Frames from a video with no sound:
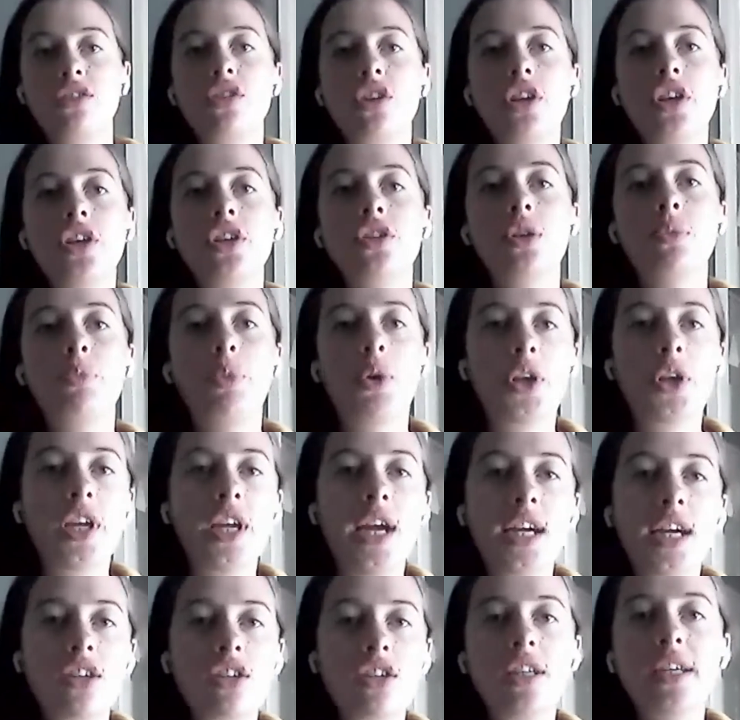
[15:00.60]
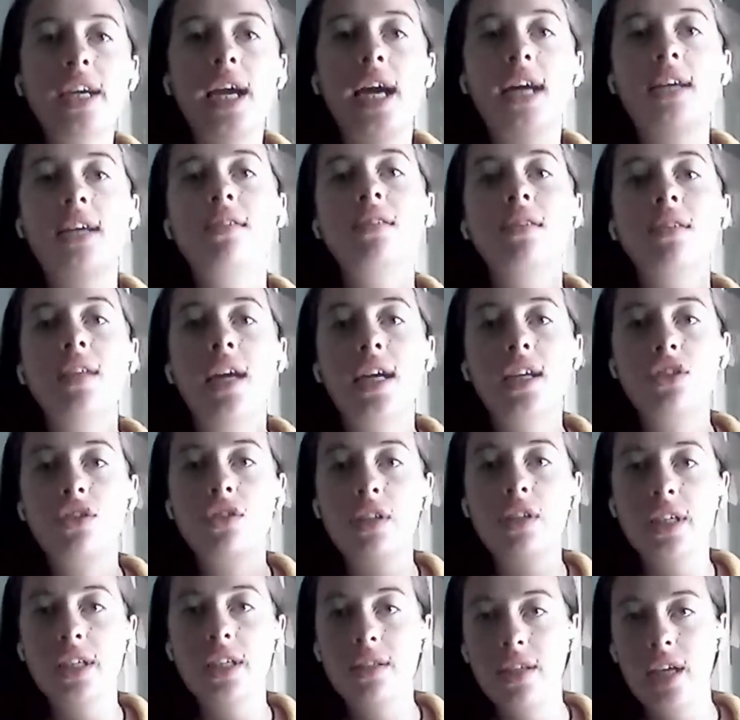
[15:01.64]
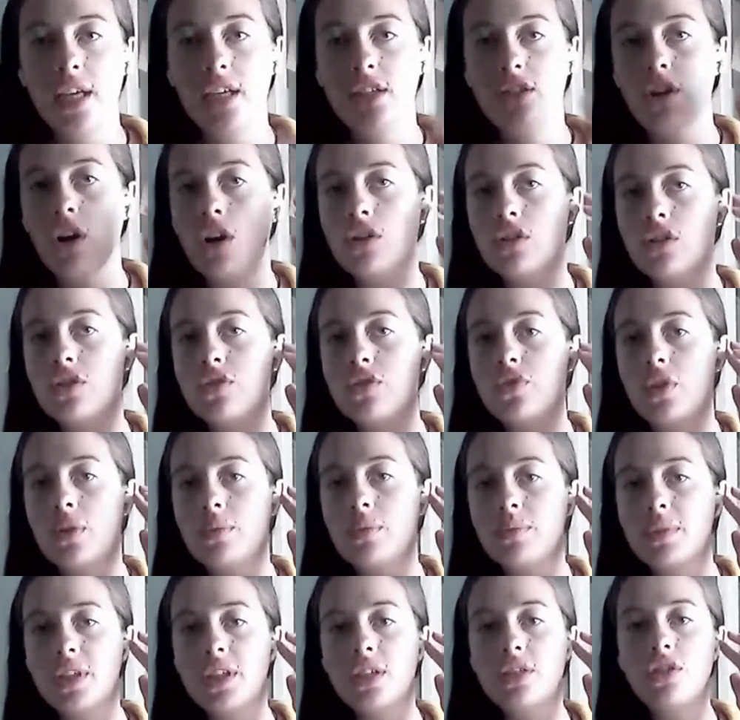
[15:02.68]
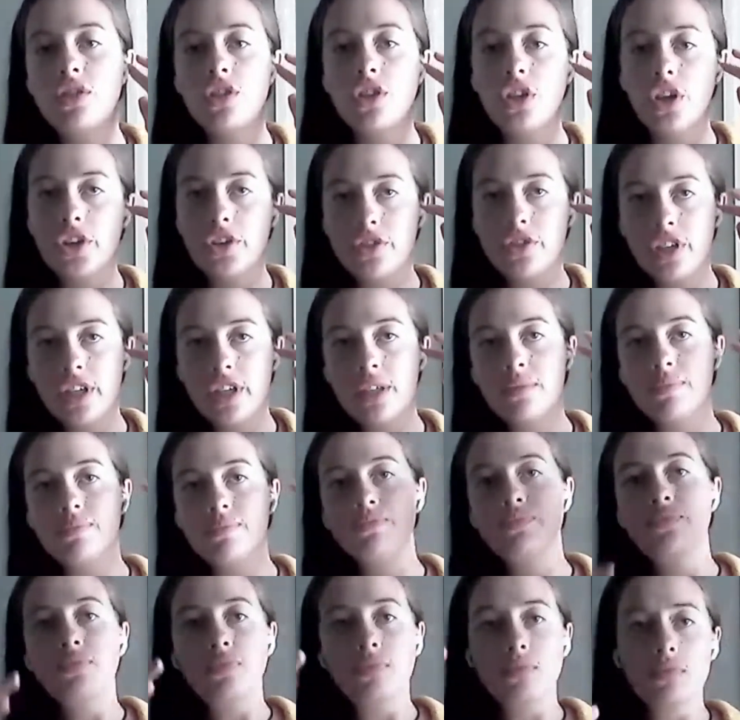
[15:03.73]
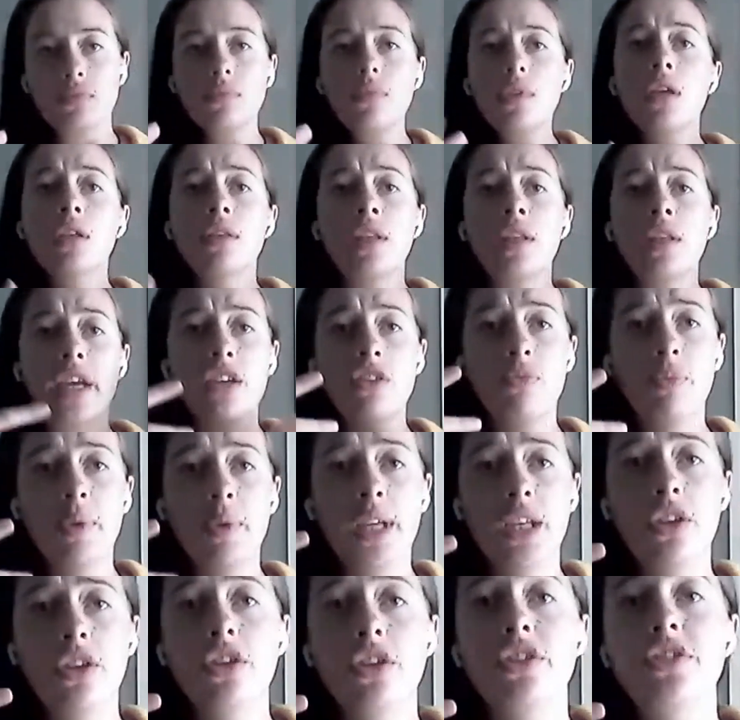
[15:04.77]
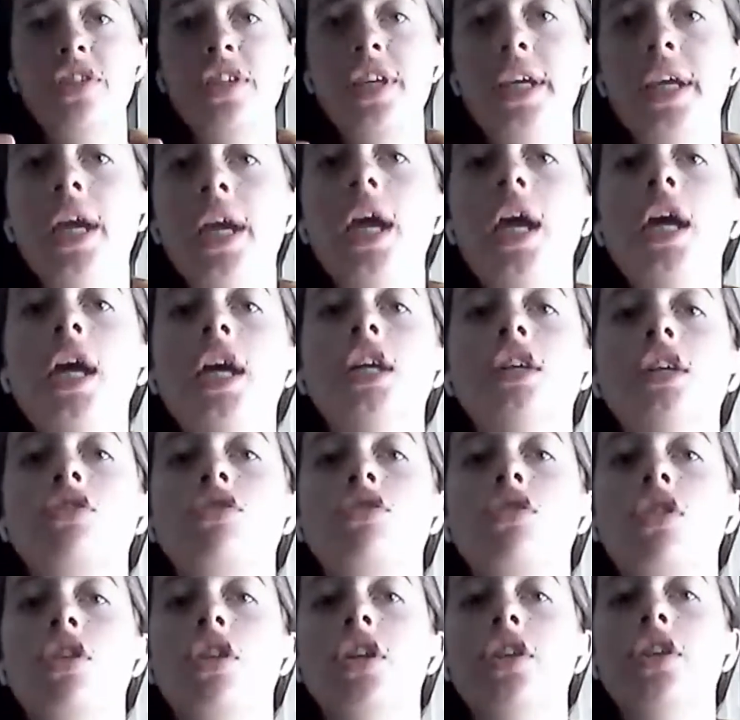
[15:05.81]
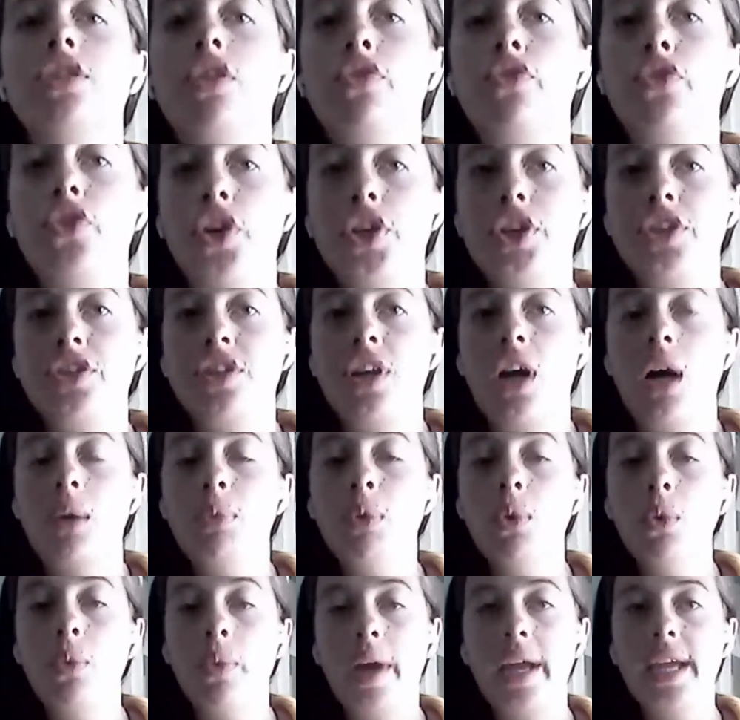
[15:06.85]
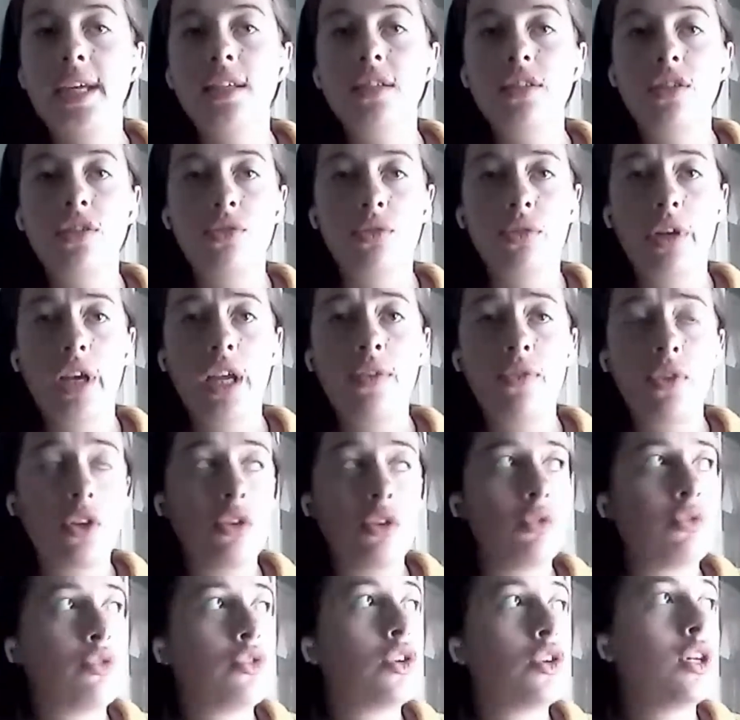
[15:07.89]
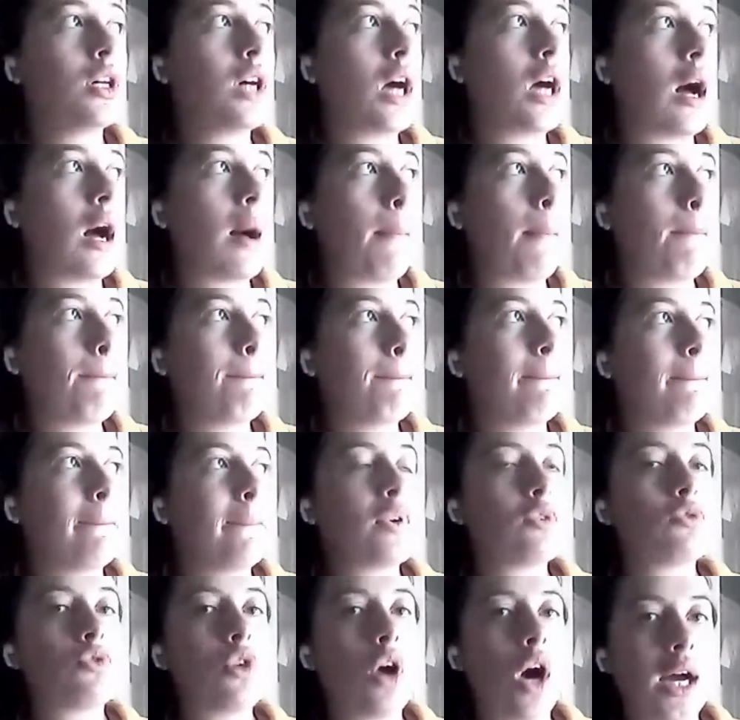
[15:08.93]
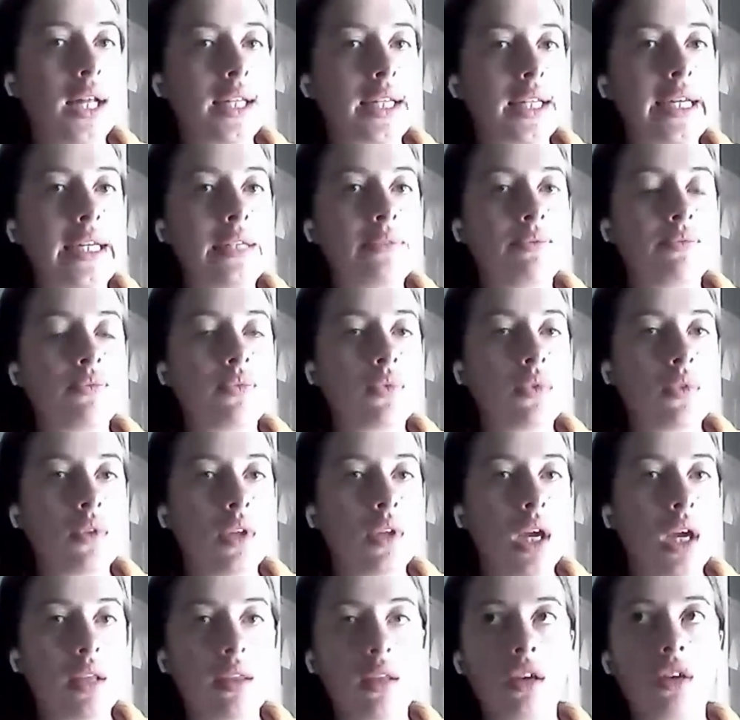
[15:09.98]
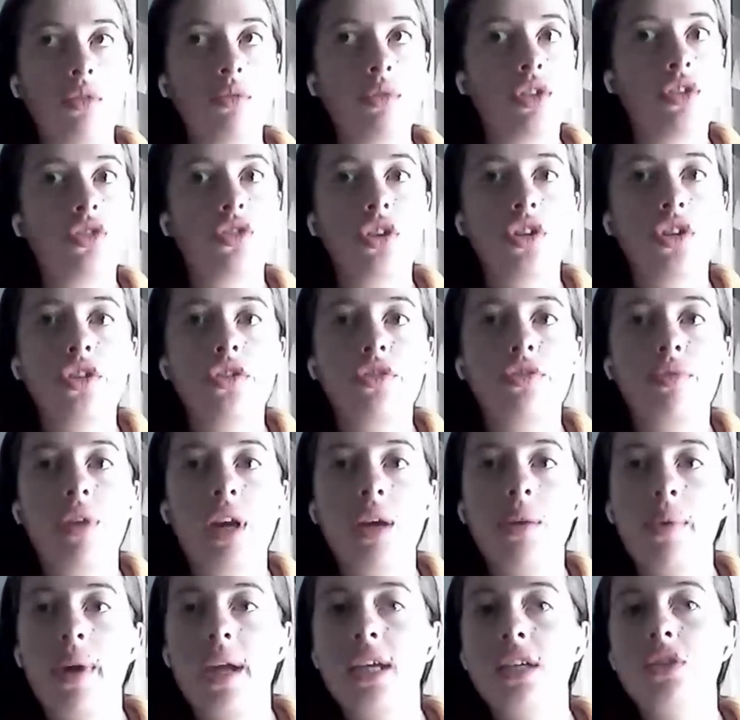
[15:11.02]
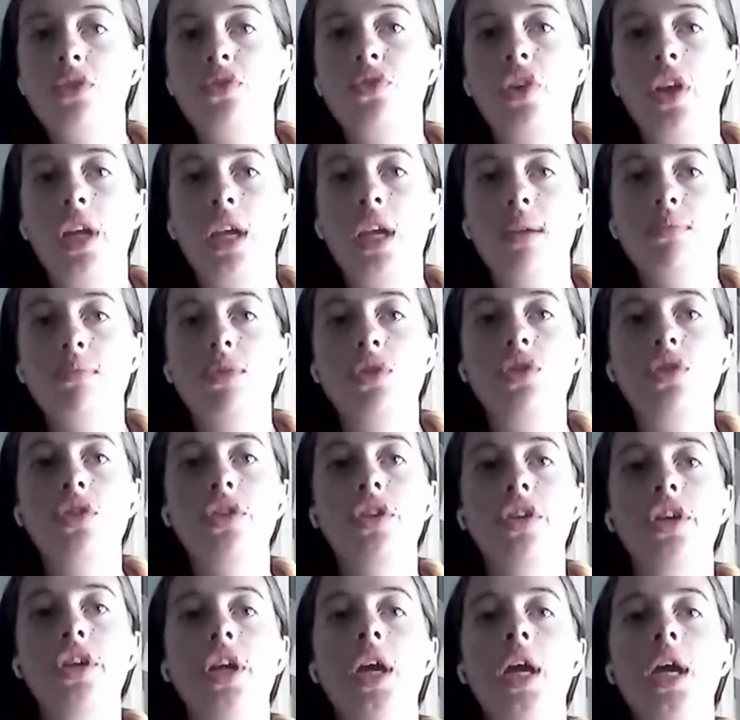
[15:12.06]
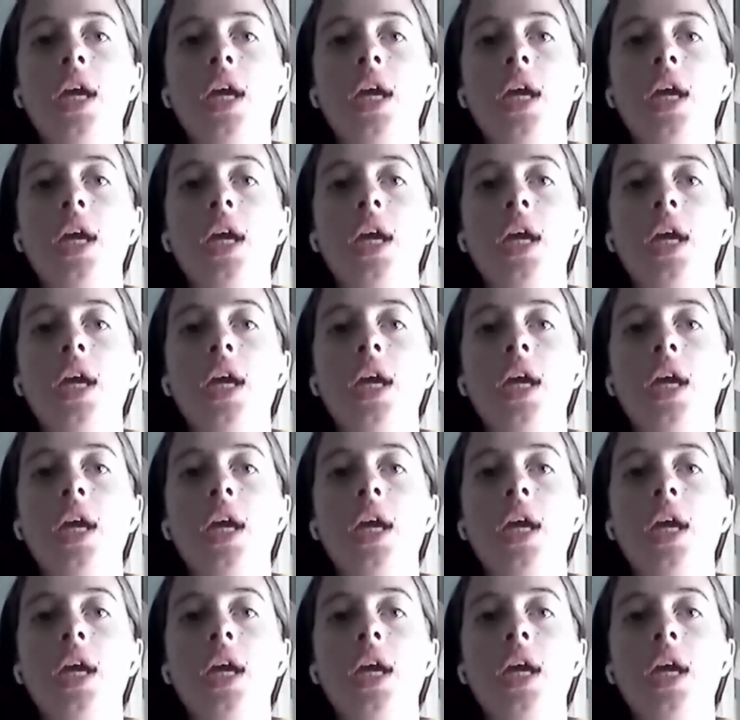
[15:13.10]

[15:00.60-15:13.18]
so your body actually has to naturally detox from the deodorant that you've been using so the first couple weeks or even for um, riley i think it was two to three weeks for him to